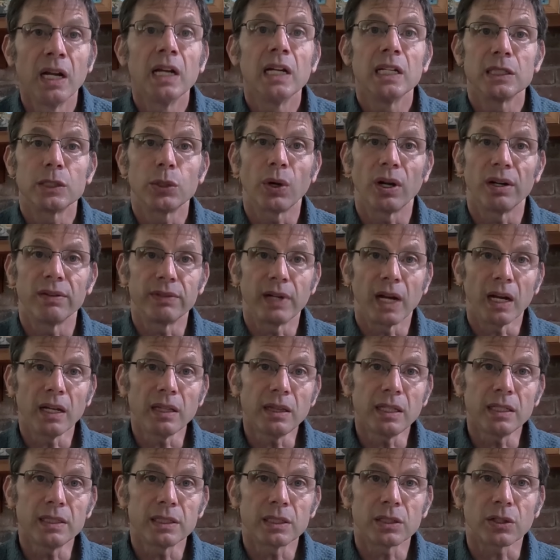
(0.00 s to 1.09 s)
So I've got
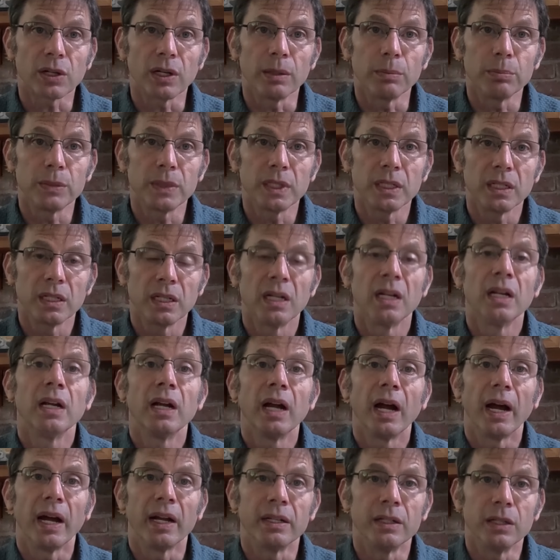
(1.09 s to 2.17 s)
the script,
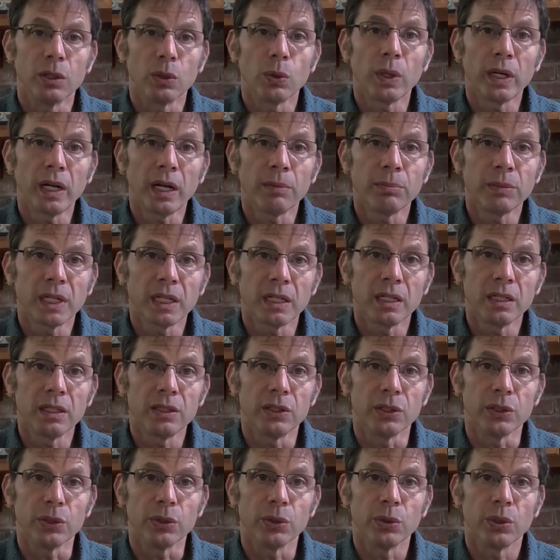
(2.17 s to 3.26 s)
I know what I'm going to
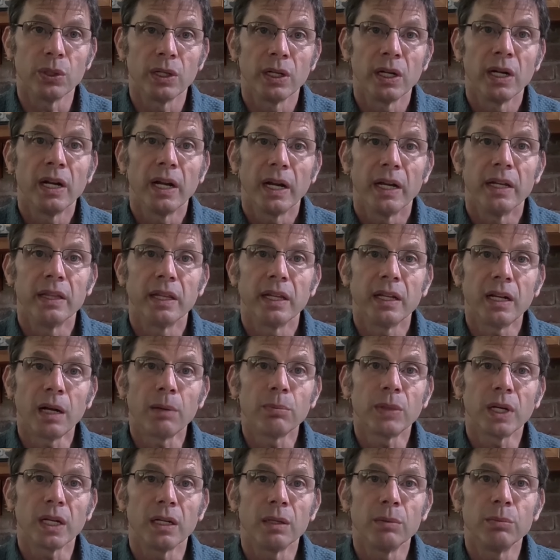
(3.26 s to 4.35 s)
do, and then I'm going to